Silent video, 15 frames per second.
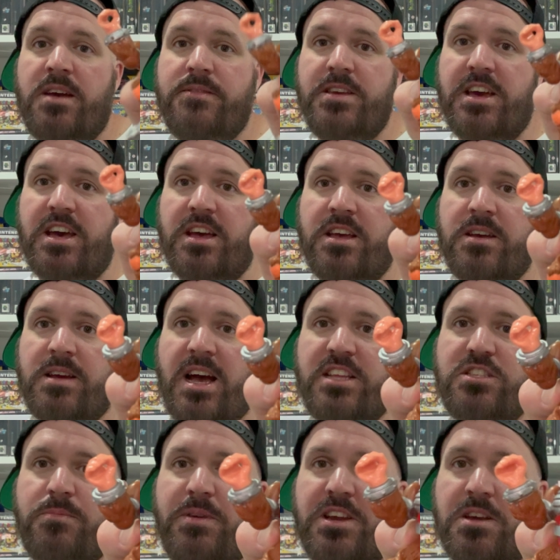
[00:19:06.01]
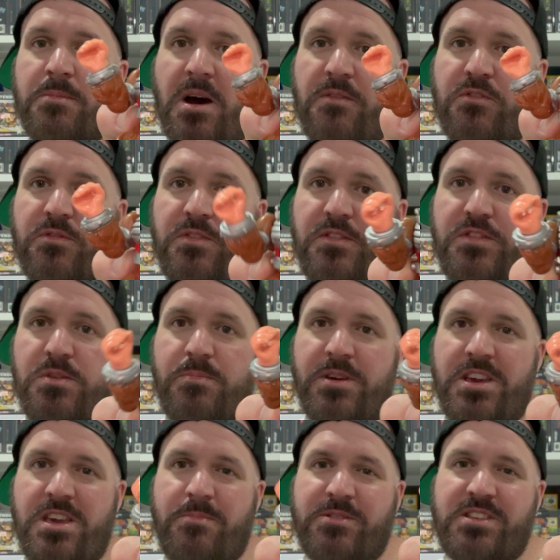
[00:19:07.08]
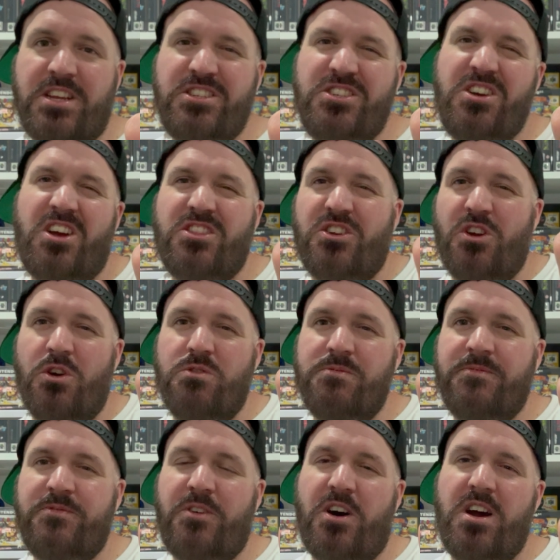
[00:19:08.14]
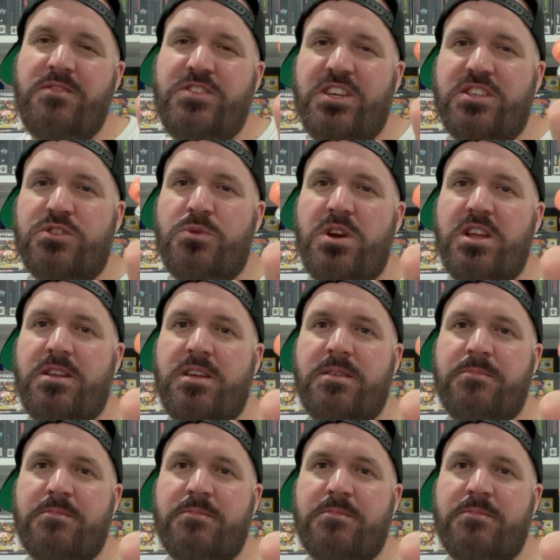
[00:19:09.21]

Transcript: Yeah, had to pick them up for 50p. Potentially, I don't know, 5, 6 quid.